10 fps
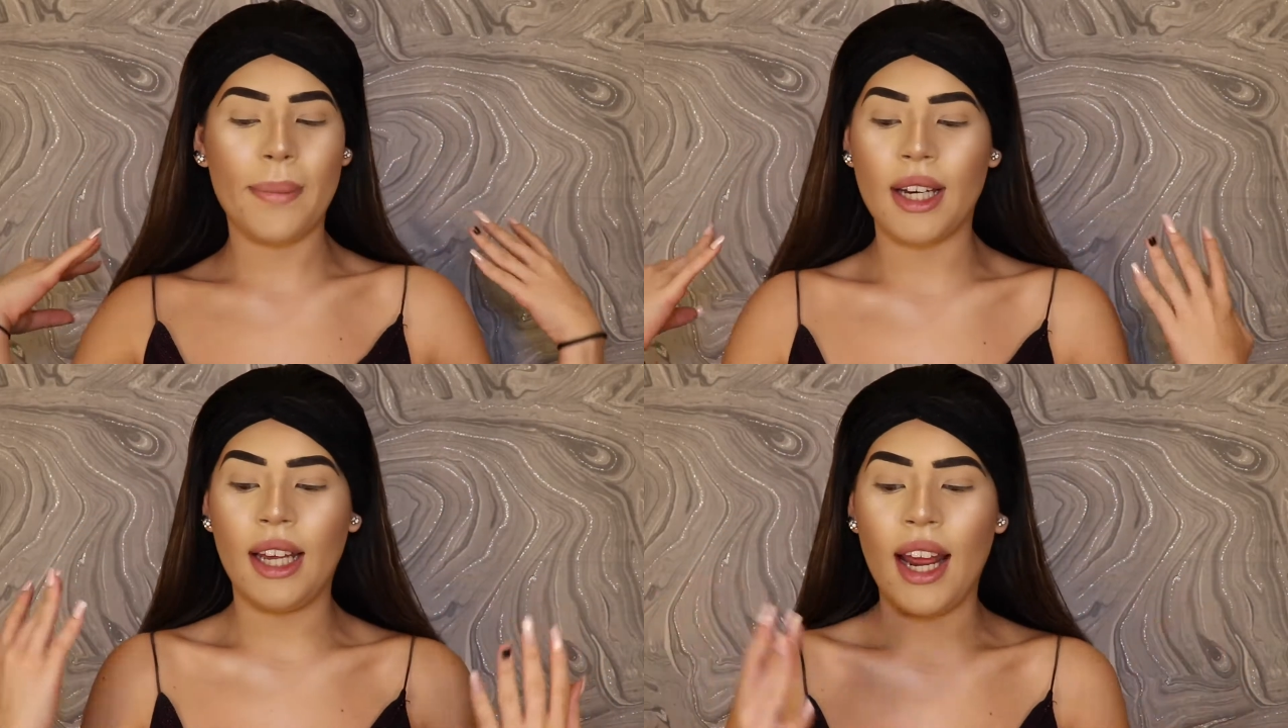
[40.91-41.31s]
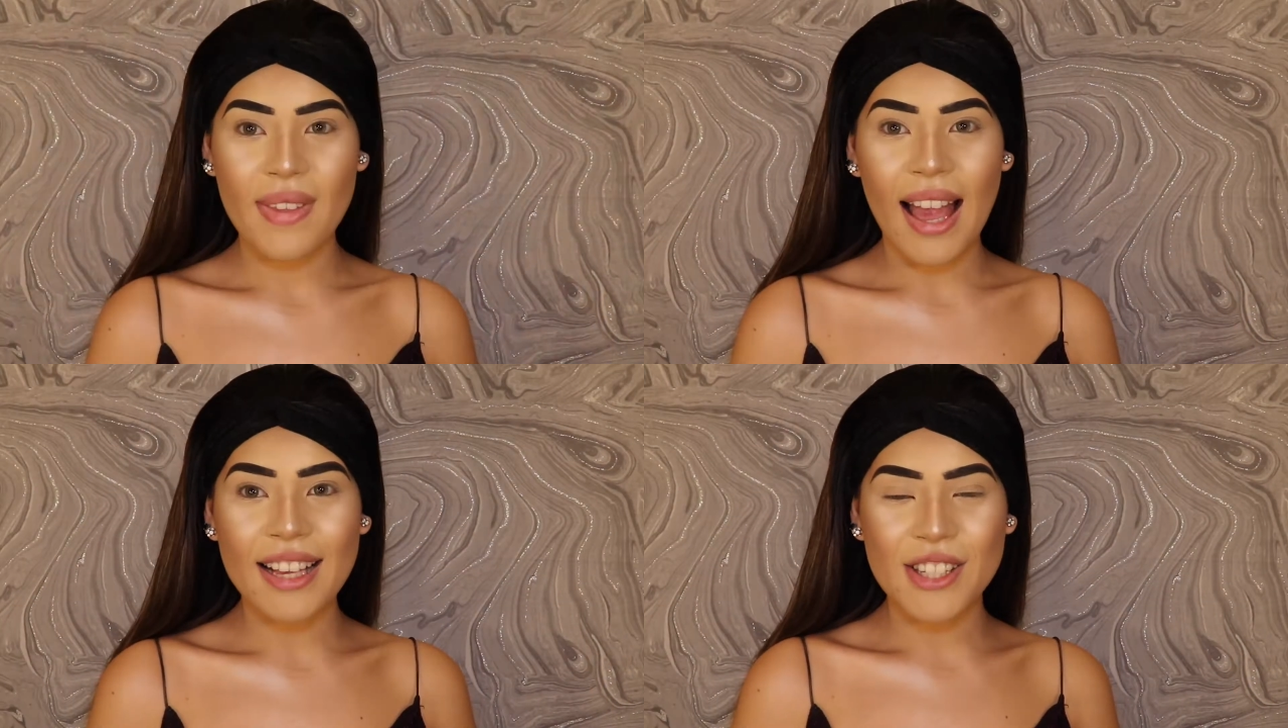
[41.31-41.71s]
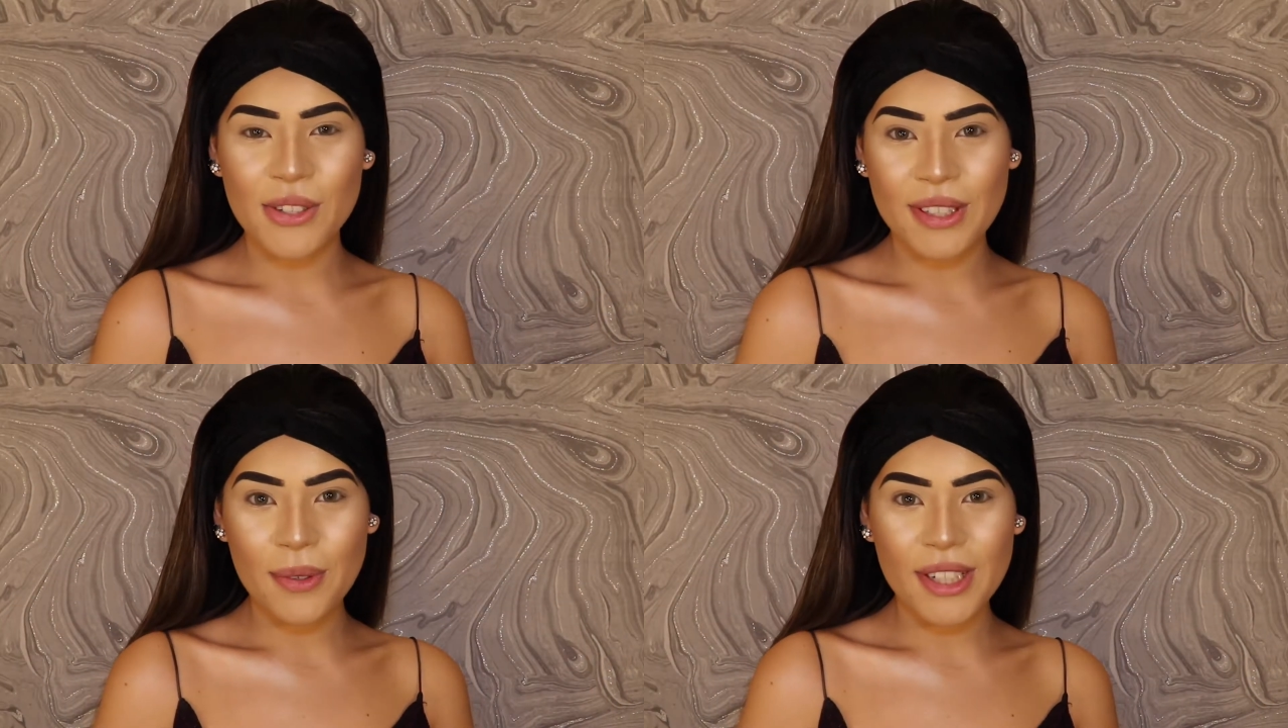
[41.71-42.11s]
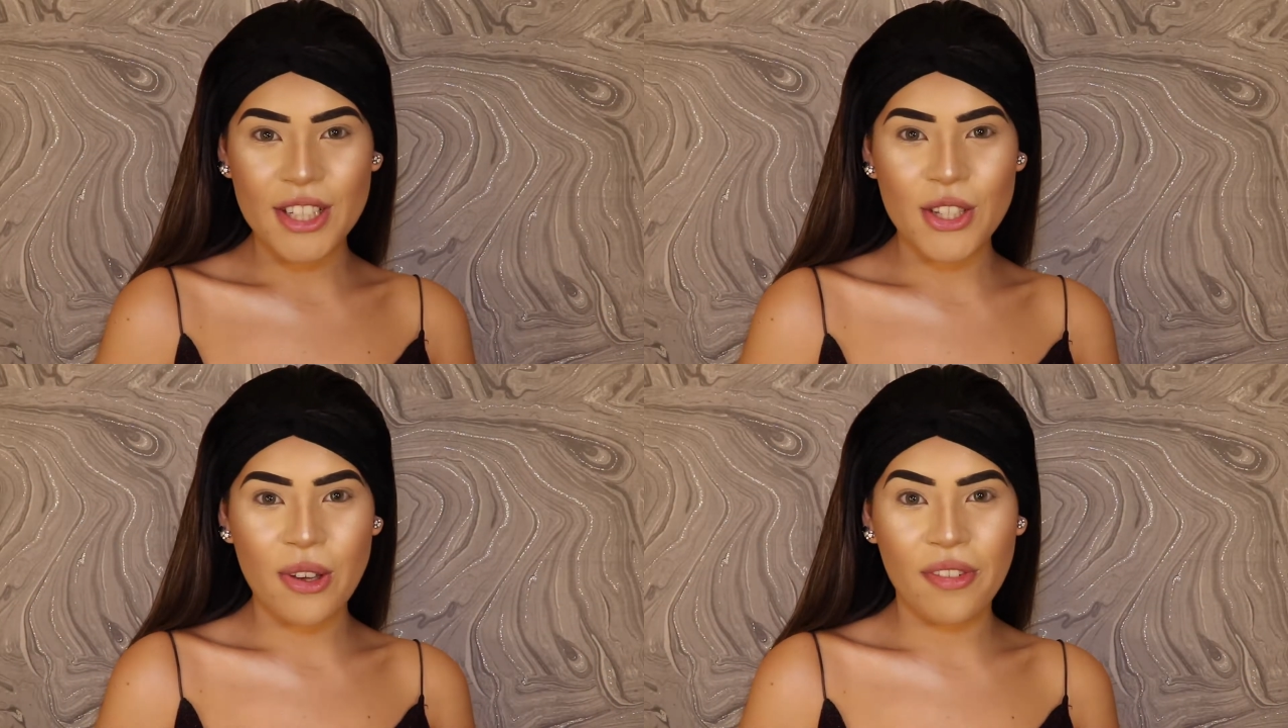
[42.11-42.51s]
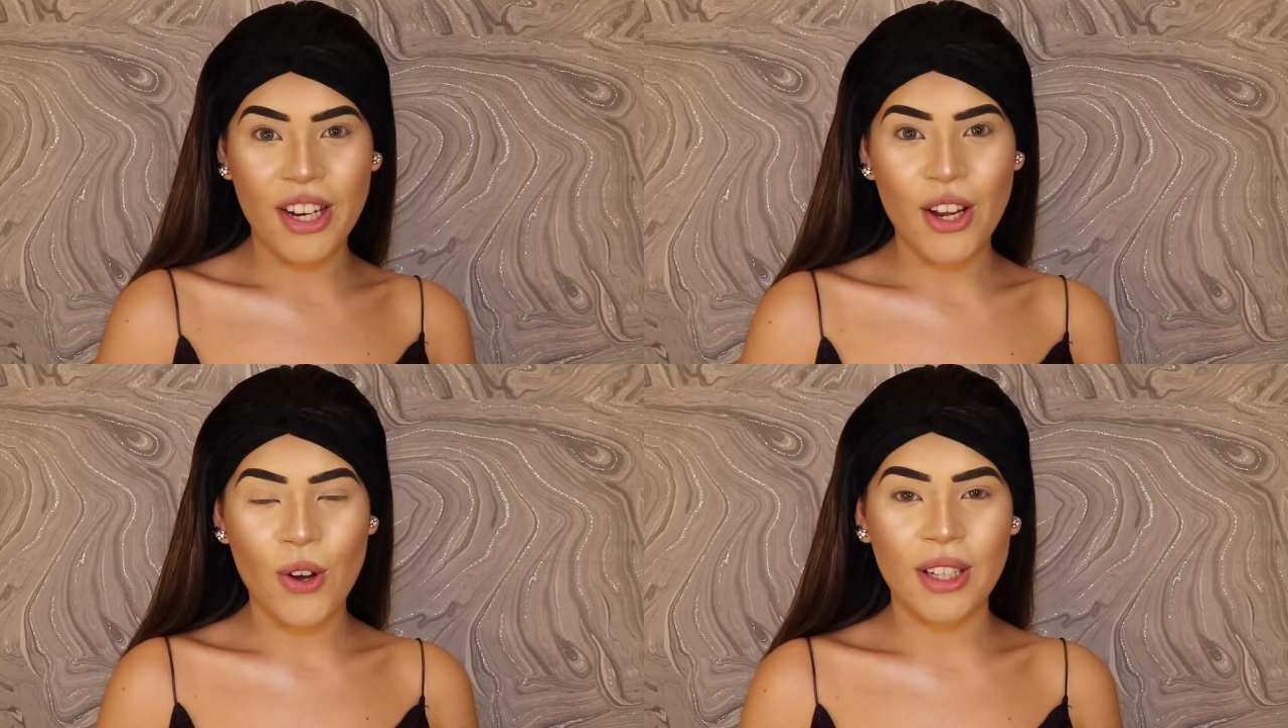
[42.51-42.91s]
but I just really wanted to do a
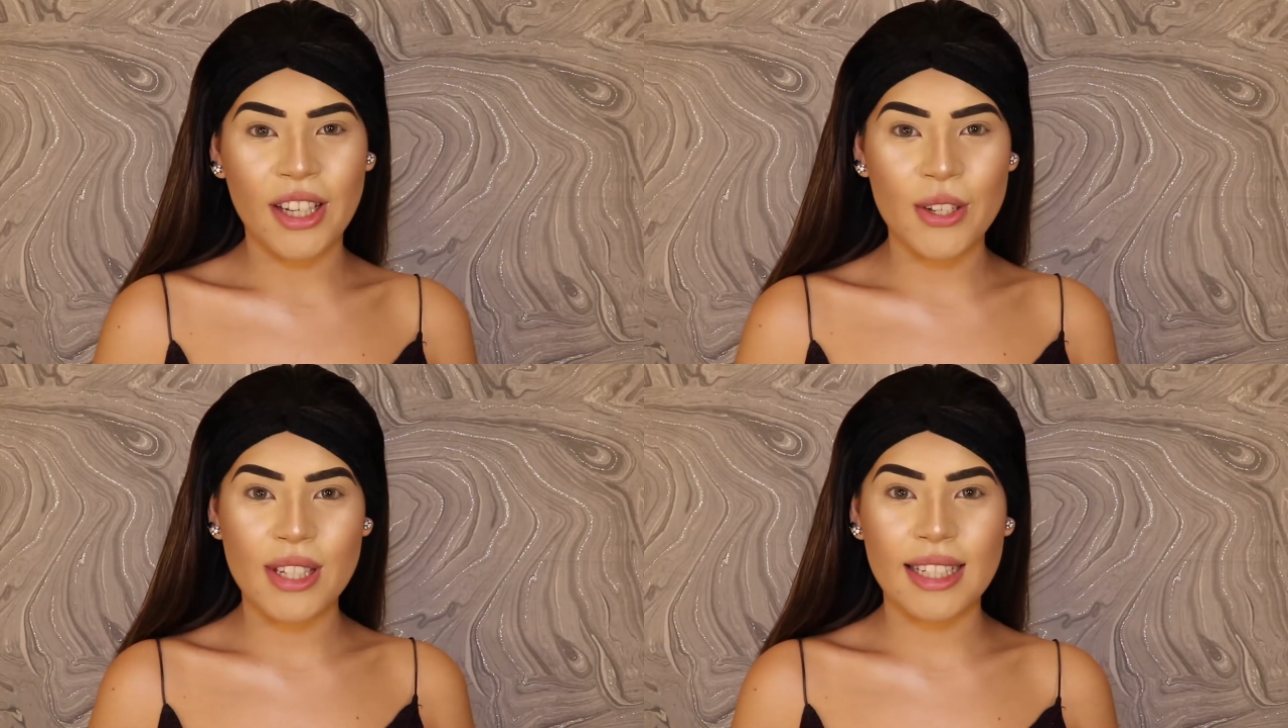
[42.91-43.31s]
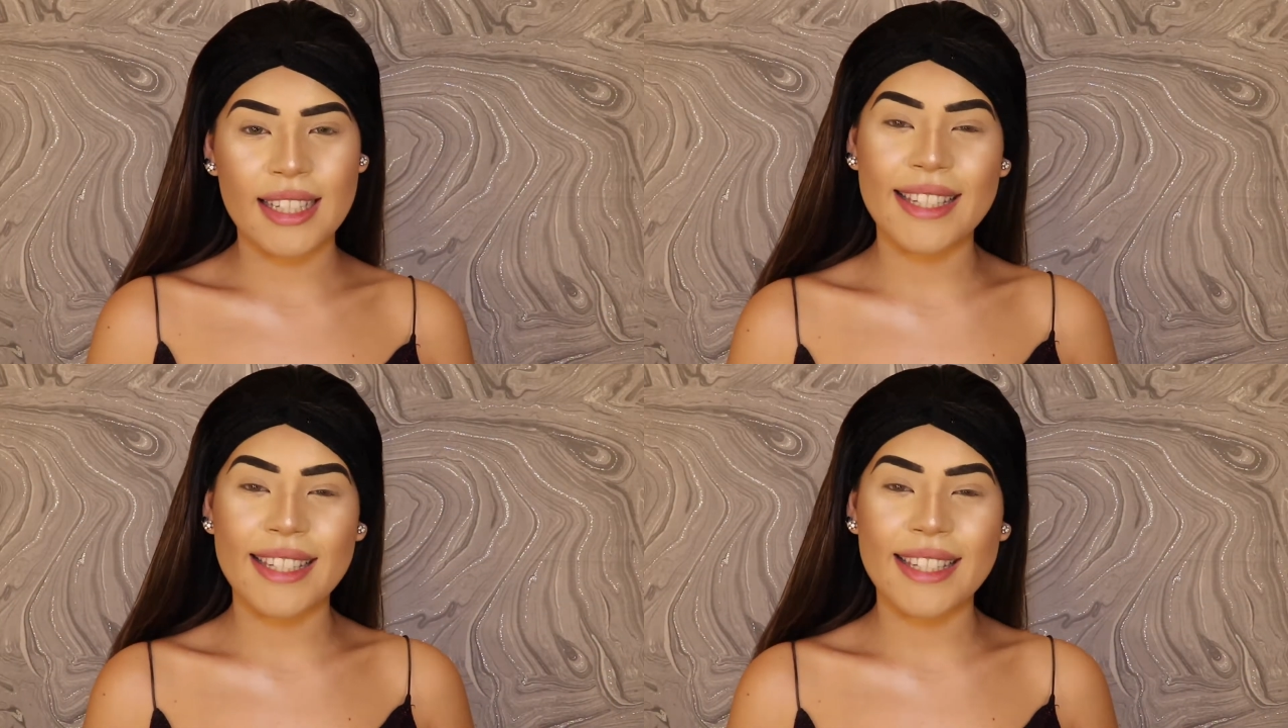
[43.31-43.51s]
video only using the